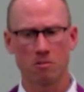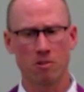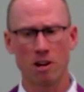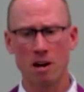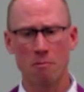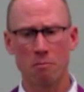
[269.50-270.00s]

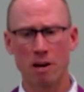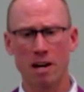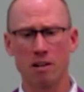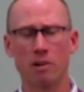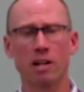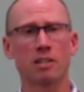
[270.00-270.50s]
for I'm a
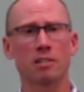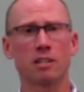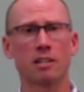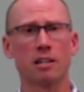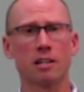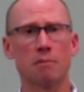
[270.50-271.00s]
man of
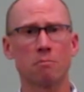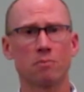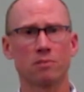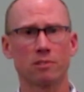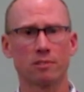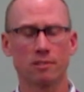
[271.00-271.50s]
unclean
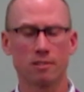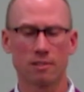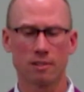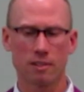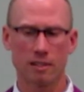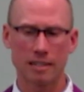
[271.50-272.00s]
lips,
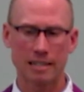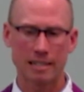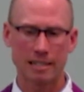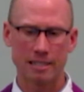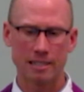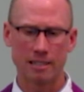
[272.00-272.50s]

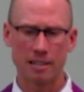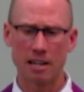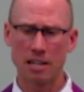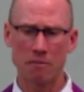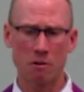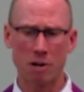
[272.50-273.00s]
and
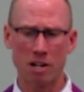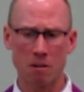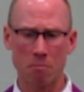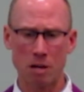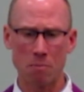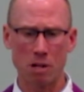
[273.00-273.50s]
I live among
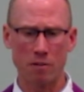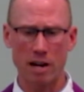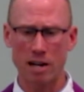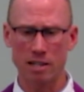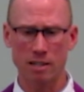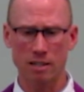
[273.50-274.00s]
a people of
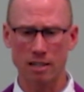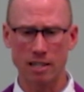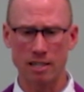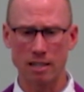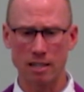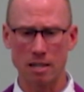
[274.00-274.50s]

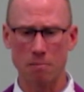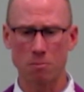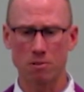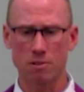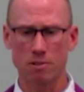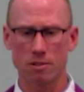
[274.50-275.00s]
unclean
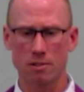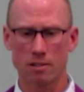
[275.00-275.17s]
lips.